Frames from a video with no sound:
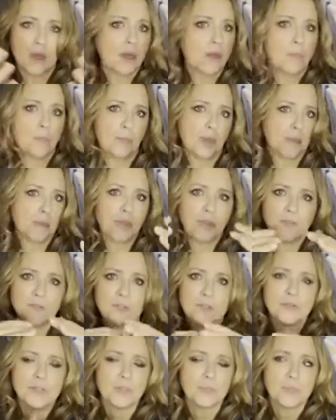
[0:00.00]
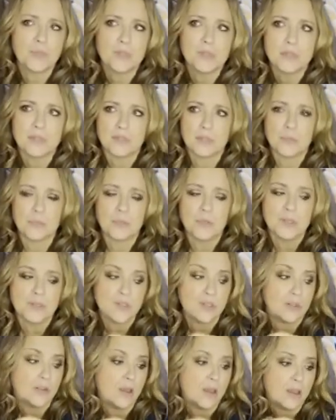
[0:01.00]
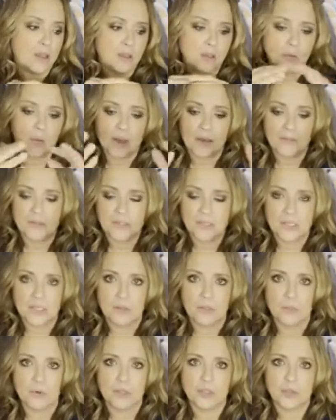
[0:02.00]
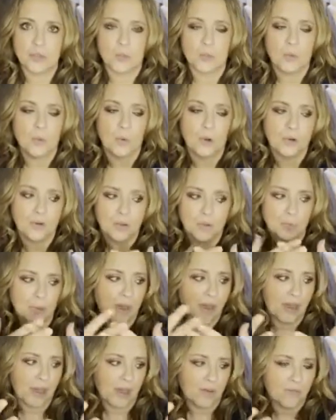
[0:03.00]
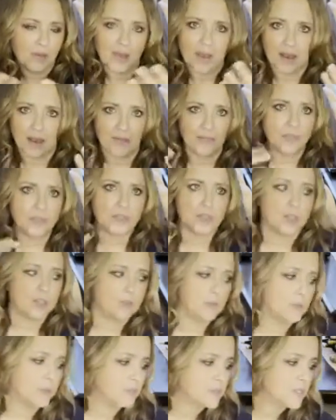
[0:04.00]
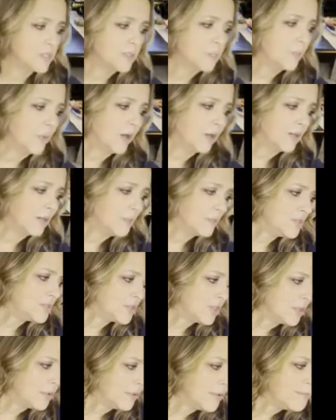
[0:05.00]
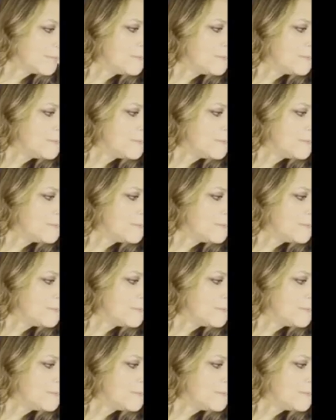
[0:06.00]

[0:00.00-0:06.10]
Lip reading: Maybe you do something as simple as at night you have a tea ritual where you have, I got this cute little teapot. Let me show you.